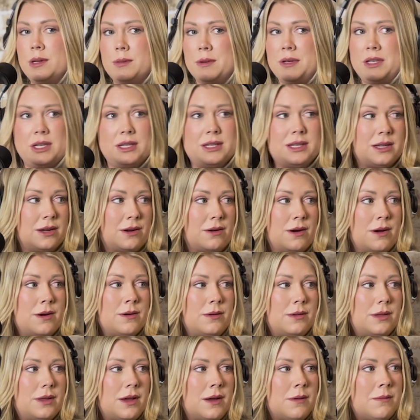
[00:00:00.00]
with just the growth,
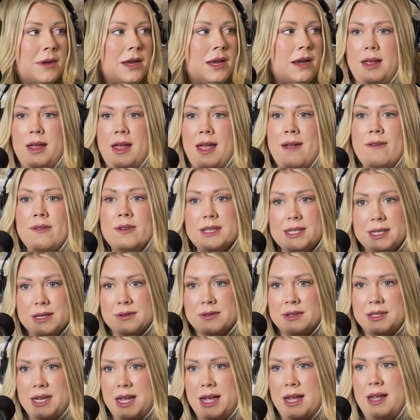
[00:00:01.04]
I mean, every single
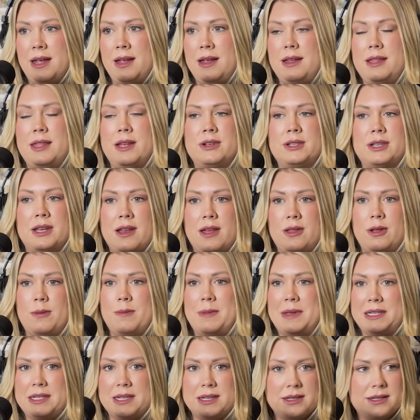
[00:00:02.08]
day there's another
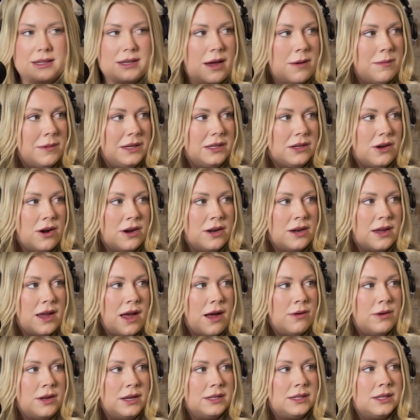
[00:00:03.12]
business coming to Hardin
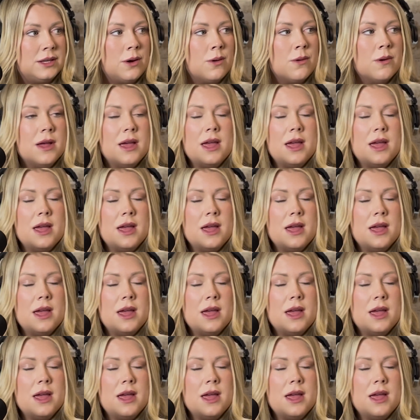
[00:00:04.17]
County. So,